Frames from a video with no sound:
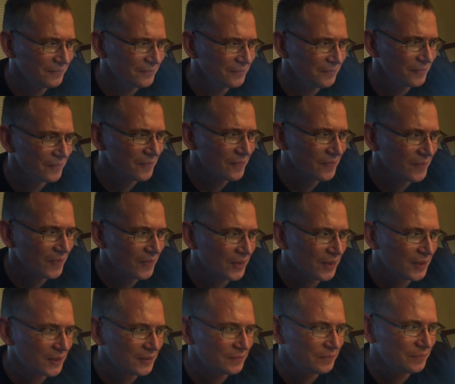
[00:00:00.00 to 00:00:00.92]
he's more
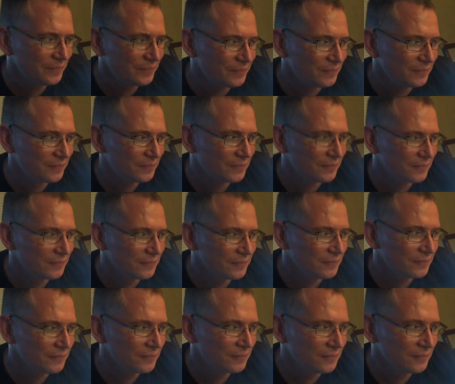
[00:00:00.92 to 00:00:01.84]
of a real person than
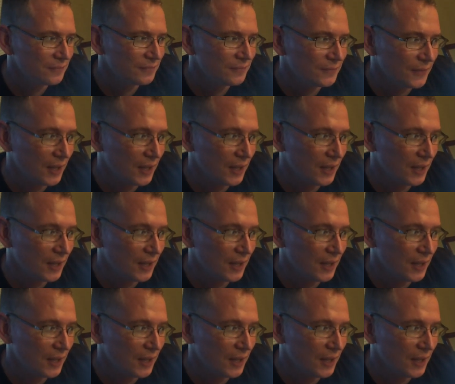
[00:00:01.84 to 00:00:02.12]
I do.